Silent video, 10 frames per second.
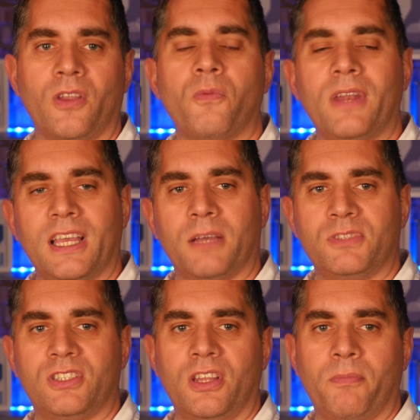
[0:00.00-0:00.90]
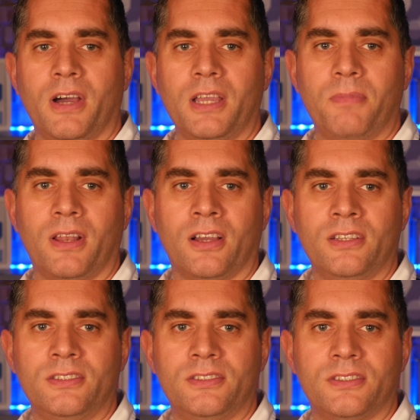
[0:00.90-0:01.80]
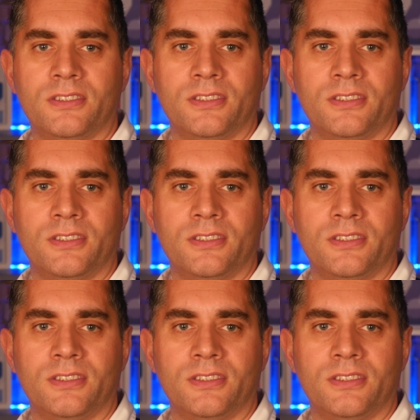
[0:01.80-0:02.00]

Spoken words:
When it comes to the pipelines,